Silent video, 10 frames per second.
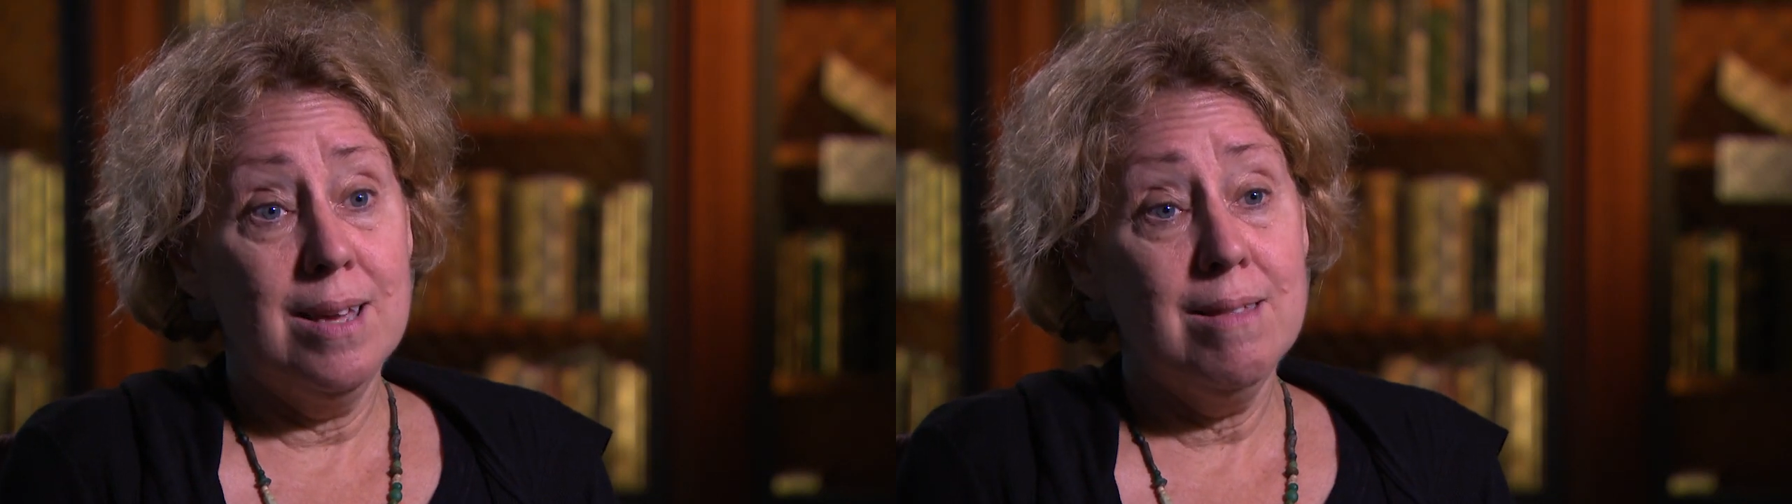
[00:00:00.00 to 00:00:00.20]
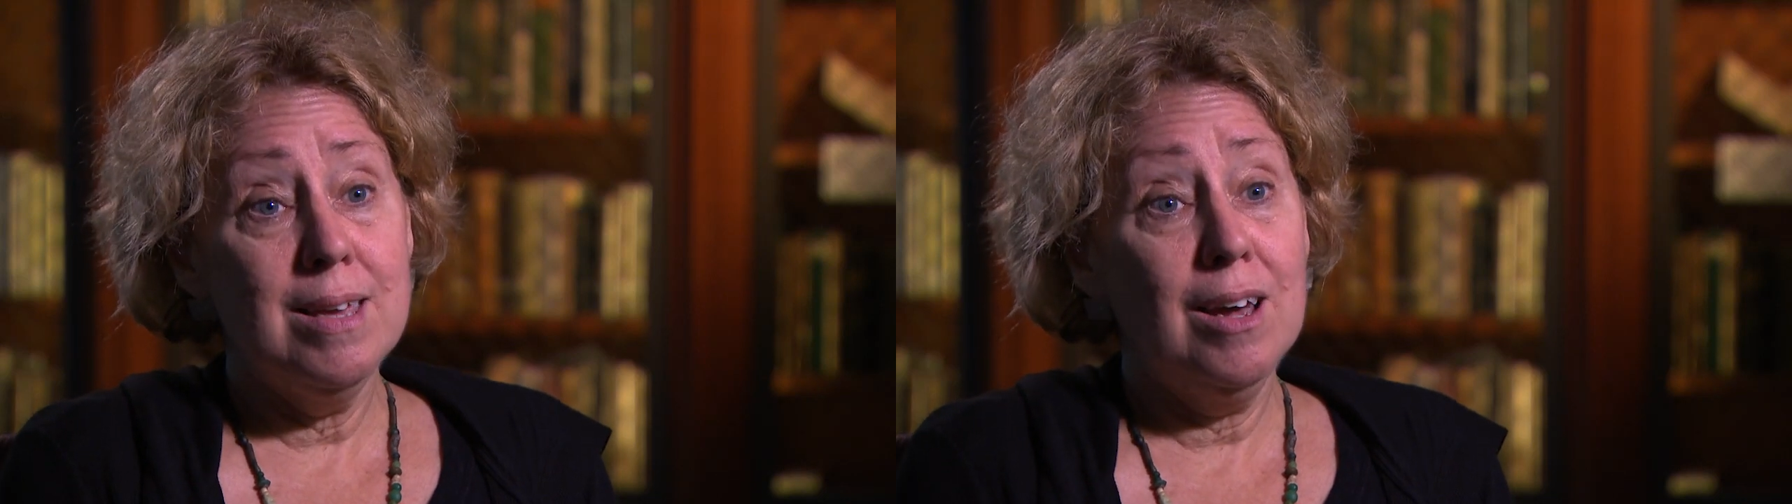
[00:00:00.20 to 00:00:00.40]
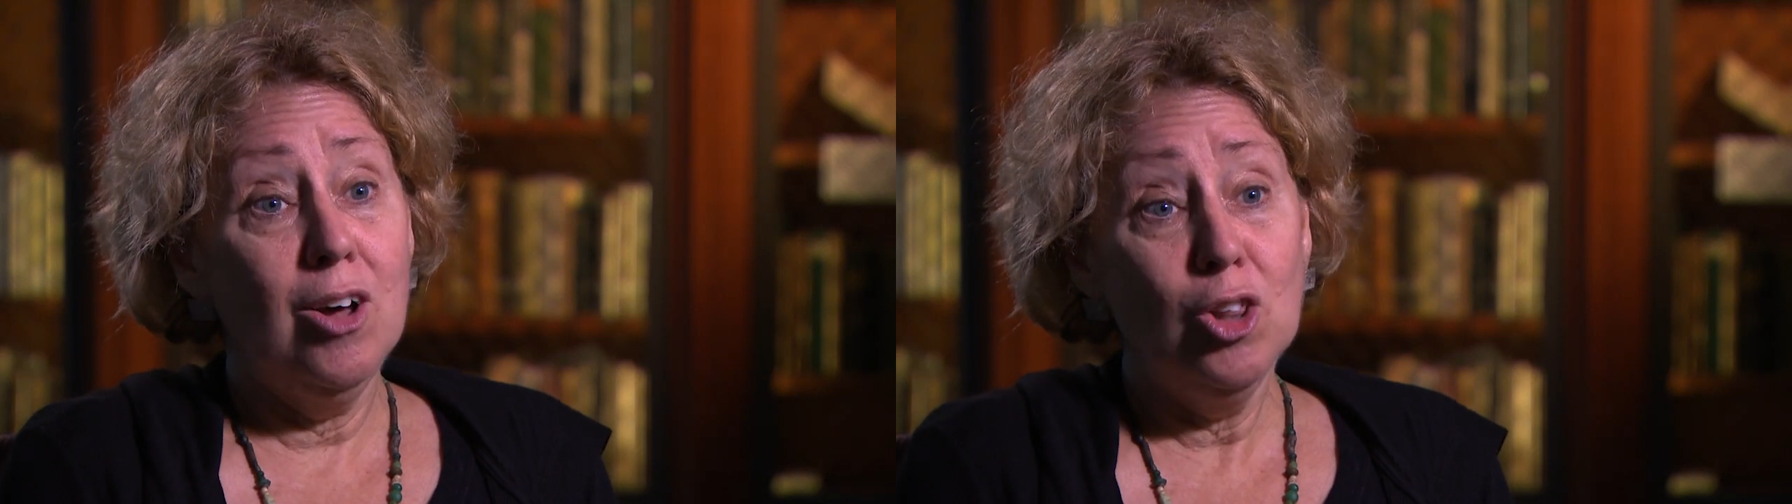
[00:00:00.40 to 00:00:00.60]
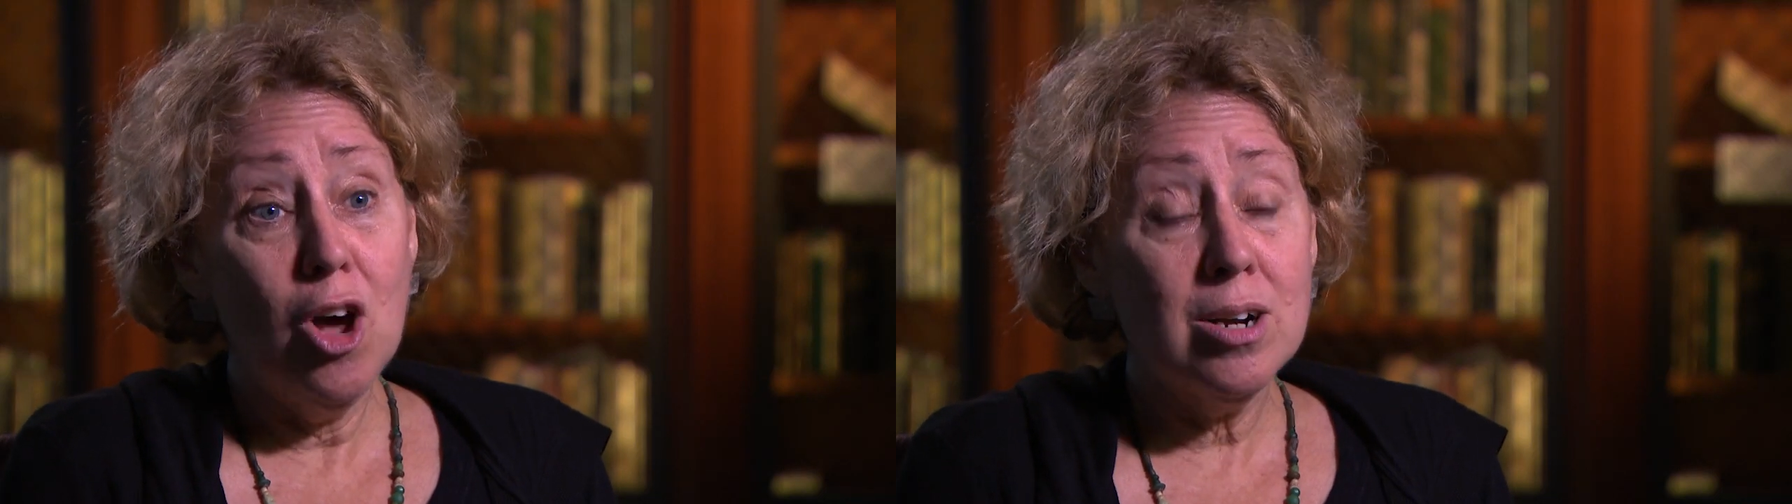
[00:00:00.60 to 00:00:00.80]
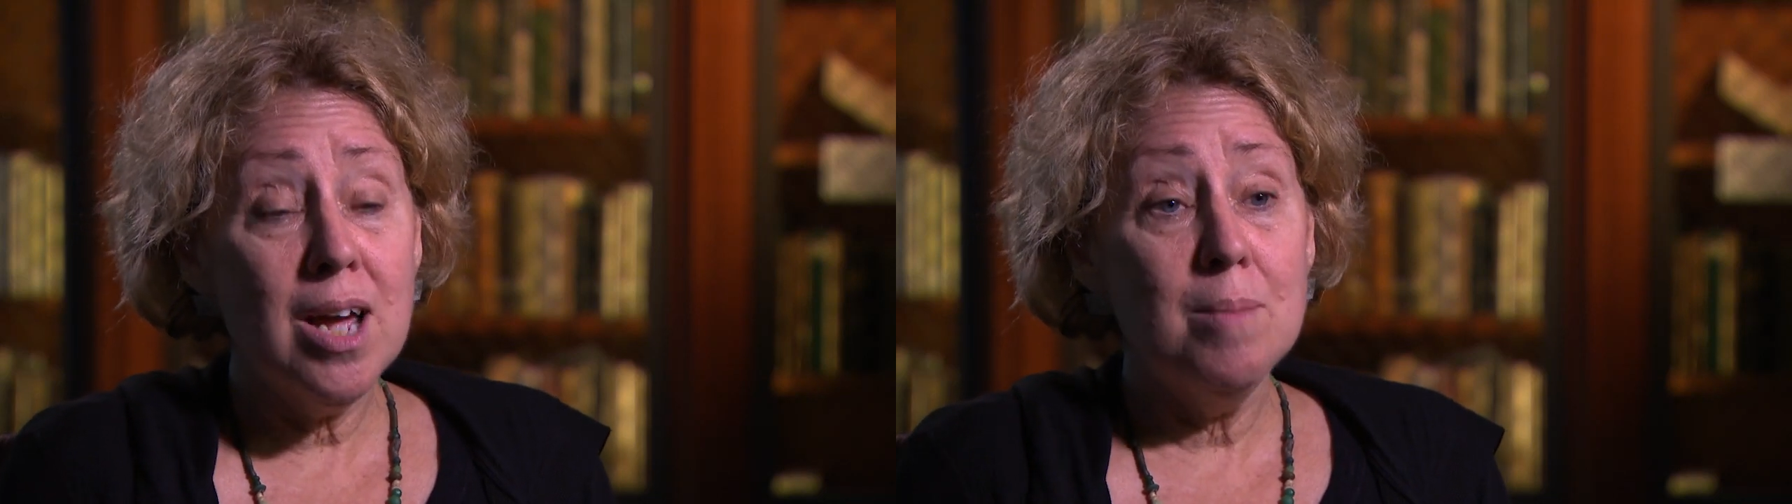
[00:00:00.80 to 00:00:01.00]
I think a
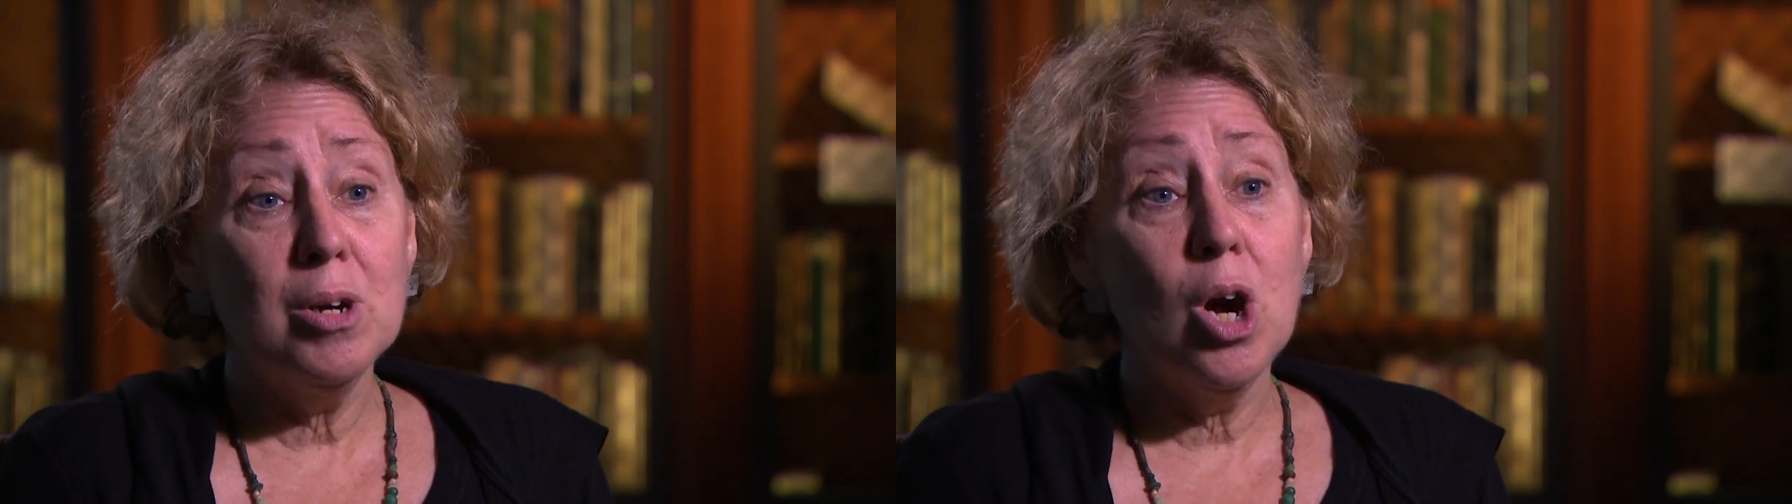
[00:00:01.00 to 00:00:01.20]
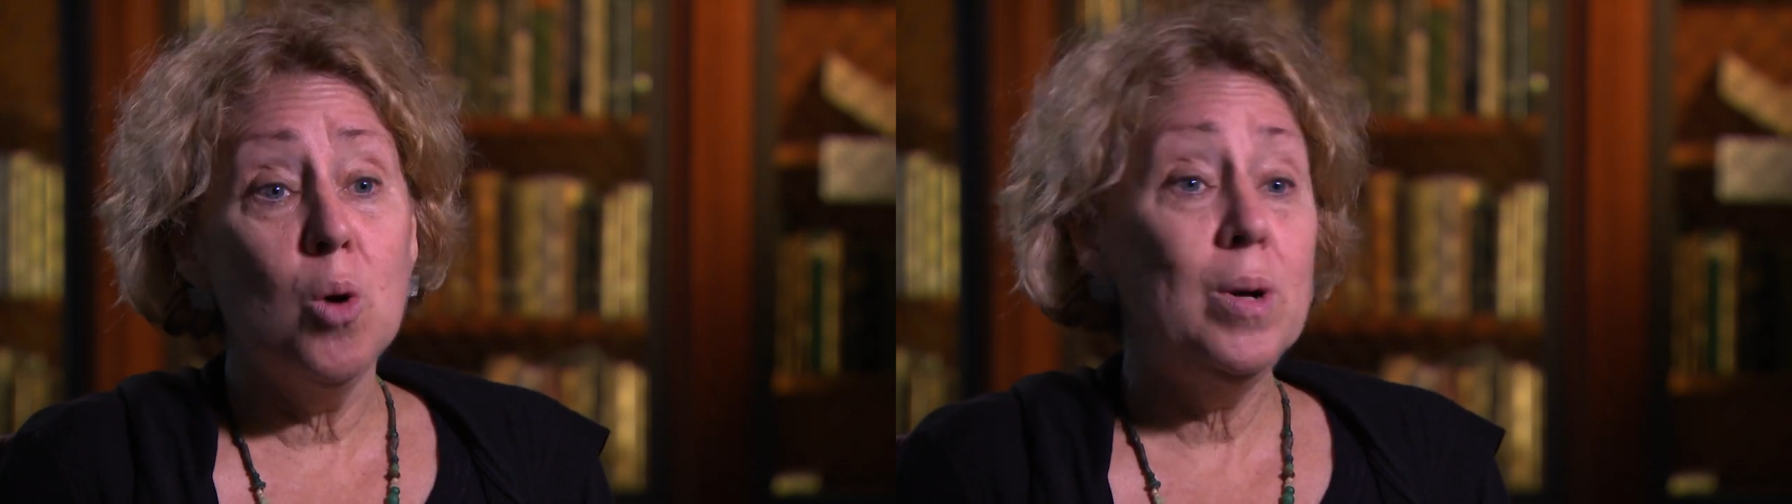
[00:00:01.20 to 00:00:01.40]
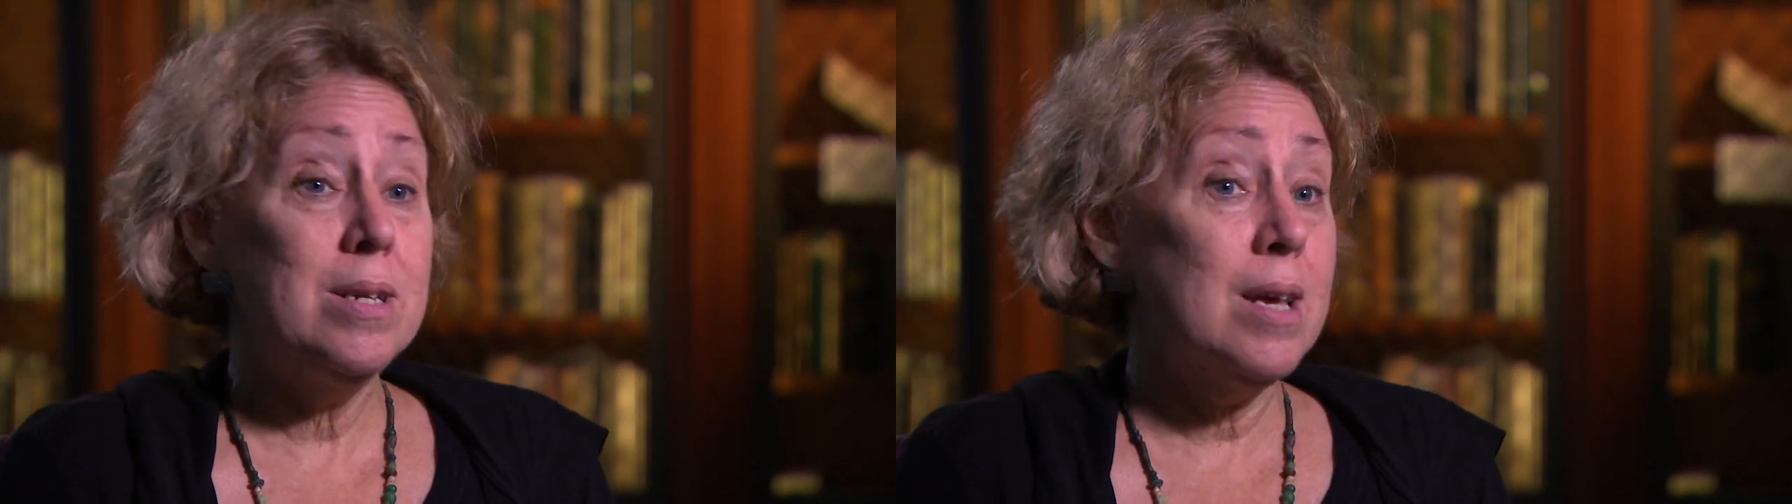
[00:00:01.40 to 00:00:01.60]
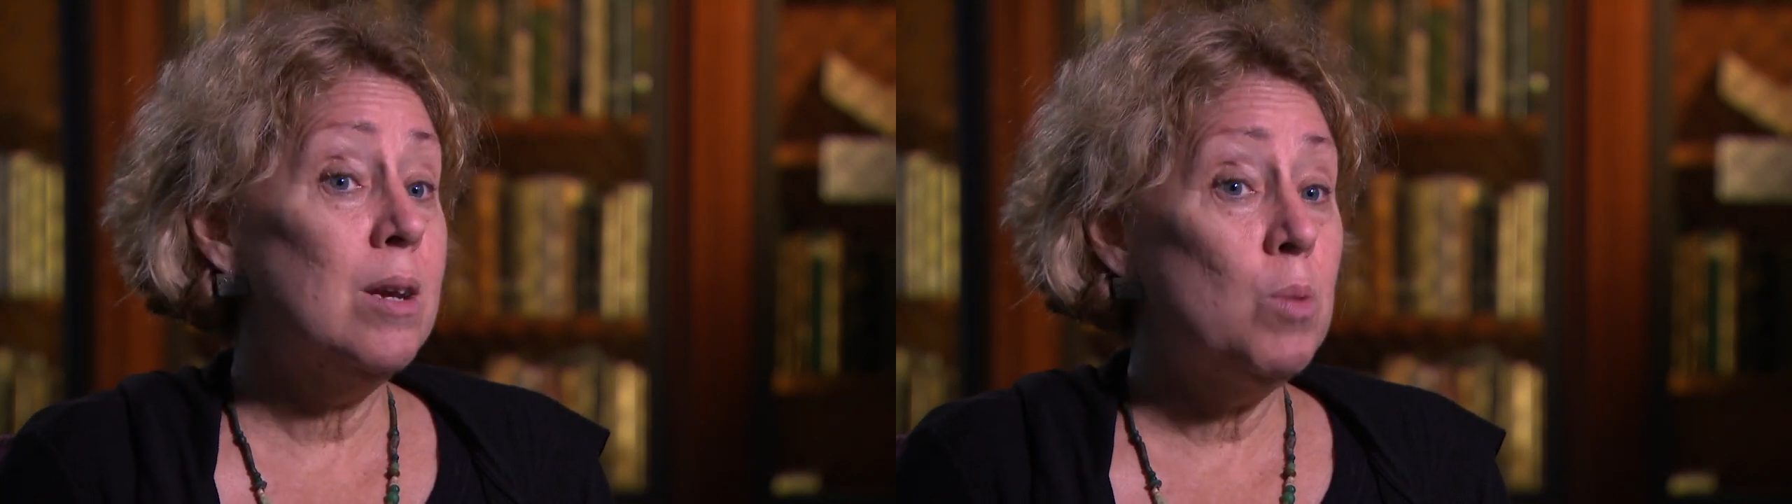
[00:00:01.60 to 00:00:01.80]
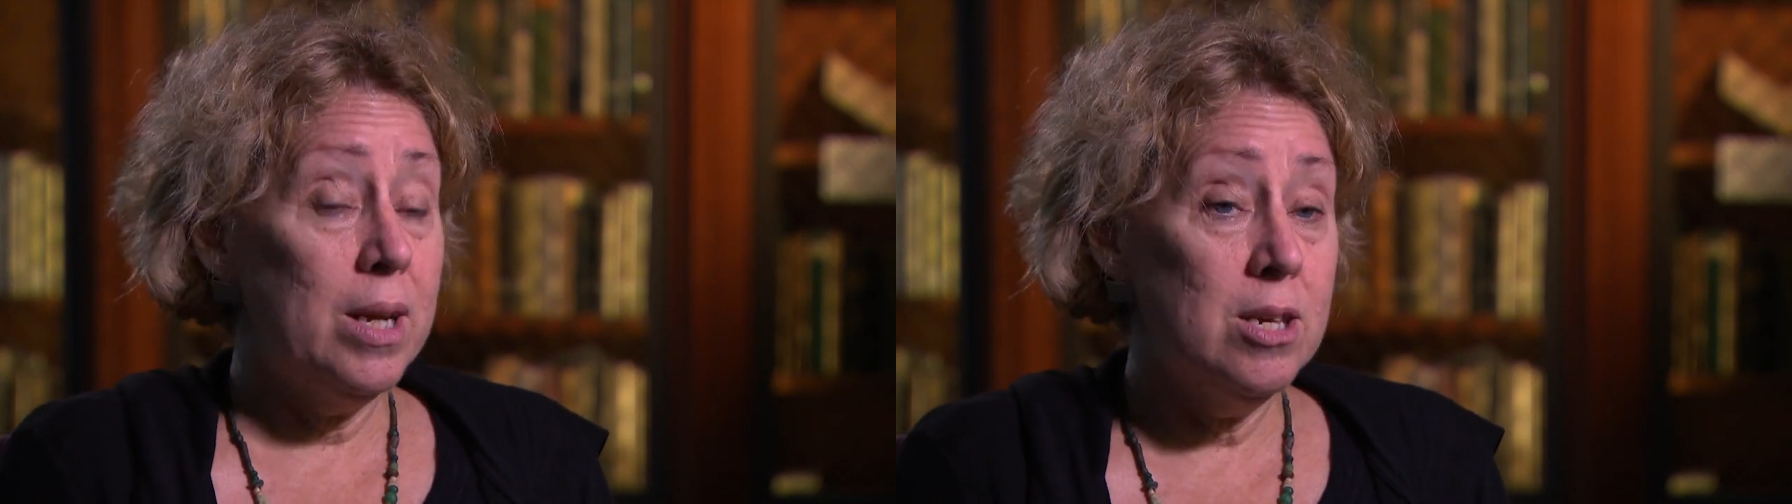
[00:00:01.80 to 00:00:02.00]
long time ago we decided what